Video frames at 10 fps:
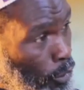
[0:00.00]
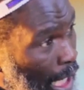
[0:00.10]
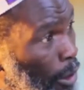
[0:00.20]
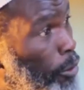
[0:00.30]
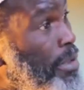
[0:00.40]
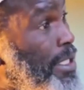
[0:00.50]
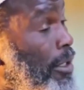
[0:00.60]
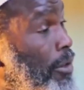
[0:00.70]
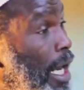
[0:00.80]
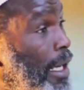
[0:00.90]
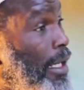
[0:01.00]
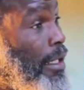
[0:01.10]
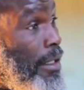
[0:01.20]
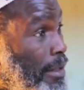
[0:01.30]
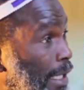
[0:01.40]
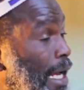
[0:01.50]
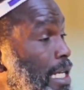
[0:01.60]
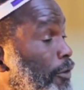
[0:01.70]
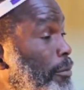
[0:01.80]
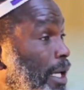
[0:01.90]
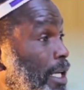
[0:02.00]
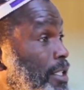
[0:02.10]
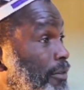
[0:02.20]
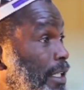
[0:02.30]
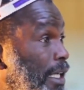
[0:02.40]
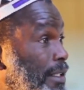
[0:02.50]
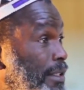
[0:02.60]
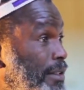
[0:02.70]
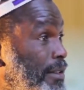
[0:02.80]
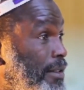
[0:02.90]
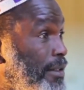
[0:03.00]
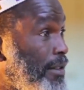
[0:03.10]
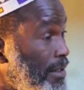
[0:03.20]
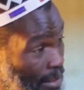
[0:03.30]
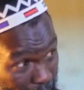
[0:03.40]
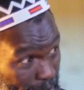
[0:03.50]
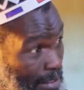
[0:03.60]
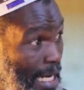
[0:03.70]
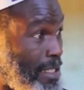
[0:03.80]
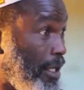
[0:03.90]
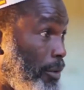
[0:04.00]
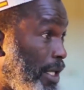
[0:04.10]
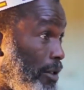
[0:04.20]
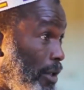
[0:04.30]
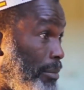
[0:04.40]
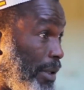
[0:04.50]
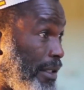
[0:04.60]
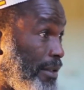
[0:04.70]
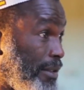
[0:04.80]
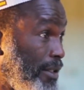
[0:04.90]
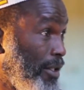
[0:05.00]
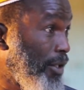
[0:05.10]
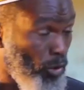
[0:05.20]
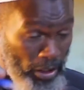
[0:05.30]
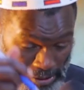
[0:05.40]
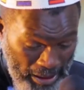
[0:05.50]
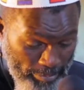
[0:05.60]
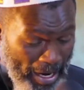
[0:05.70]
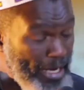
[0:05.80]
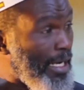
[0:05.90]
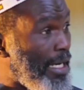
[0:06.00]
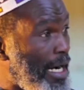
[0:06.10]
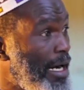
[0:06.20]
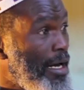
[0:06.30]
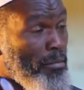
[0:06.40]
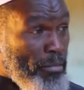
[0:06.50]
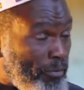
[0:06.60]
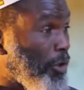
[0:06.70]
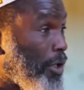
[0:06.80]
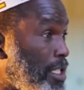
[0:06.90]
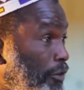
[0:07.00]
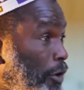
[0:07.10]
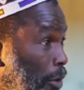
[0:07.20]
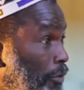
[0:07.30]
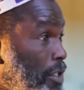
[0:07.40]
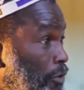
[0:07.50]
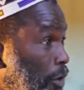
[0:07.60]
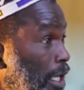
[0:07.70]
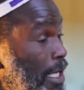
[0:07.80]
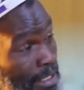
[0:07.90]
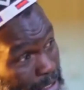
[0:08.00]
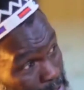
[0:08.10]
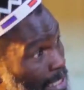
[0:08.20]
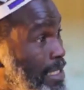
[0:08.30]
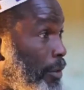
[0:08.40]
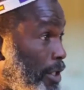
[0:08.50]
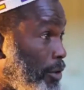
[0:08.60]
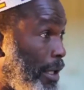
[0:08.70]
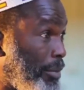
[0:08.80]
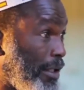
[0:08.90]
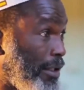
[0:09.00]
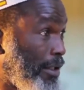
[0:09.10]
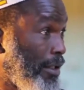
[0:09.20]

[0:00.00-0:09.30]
Then ask for marriage after that. It's a disaster waiting to happen. You want to start buying a car before you receive your profits for it. It's a disaster waiting to happen.